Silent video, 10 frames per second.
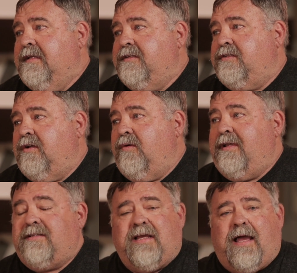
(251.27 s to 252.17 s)
So
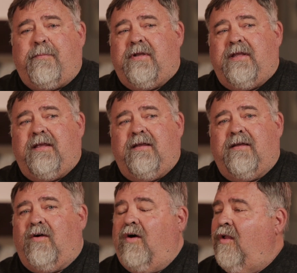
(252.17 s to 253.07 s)
it's happening
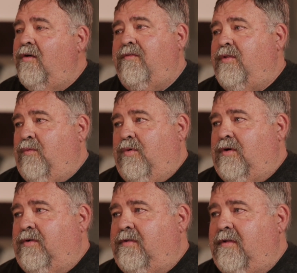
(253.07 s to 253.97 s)
all over the world.